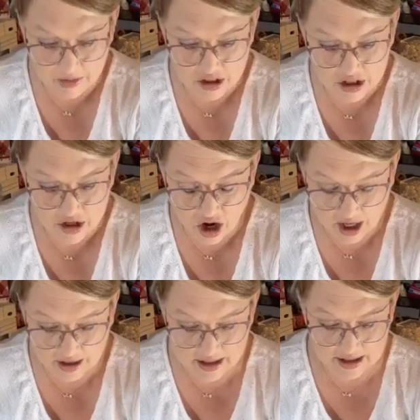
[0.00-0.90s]
I'm going to
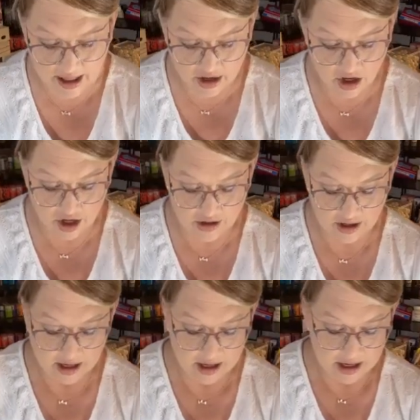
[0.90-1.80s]
start in the
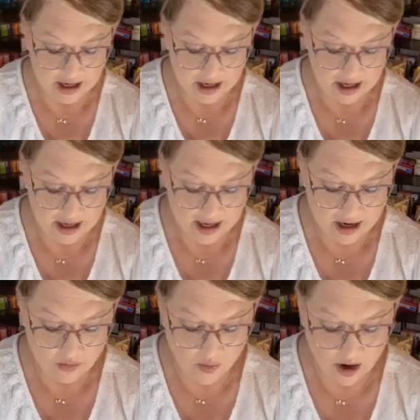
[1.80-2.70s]
center and
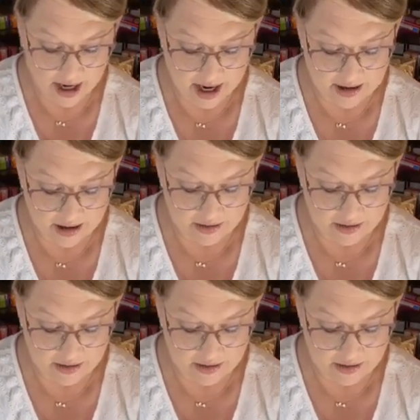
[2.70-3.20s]
kind of work out.